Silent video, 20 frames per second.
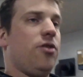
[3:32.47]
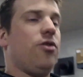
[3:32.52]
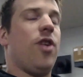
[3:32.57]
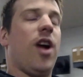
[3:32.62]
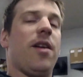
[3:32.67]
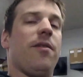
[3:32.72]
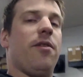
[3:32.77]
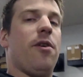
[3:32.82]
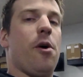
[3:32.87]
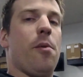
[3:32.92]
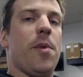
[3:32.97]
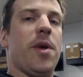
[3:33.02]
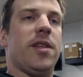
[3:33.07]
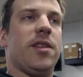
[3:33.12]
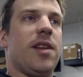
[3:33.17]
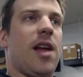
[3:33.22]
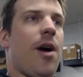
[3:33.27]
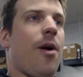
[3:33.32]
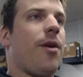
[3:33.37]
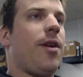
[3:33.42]
drive home.
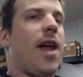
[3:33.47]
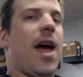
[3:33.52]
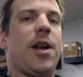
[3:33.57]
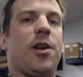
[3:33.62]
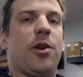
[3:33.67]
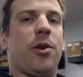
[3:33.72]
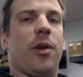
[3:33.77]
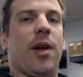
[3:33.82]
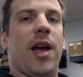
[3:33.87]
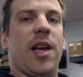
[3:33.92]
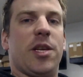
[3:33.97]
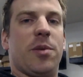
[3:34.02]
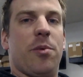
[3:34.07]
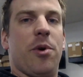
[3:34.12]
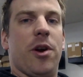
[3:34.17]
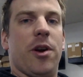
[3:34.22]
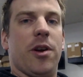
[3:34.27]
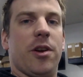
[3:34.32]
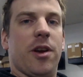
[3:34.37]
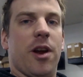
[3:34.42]
It's now a naturally
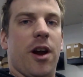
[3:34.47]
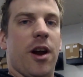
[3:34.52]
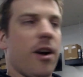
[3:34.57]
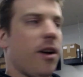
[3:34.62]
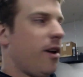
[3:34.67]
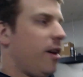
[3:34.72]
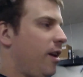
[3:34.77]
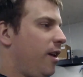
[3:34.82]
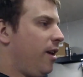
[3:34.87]
aspirated car.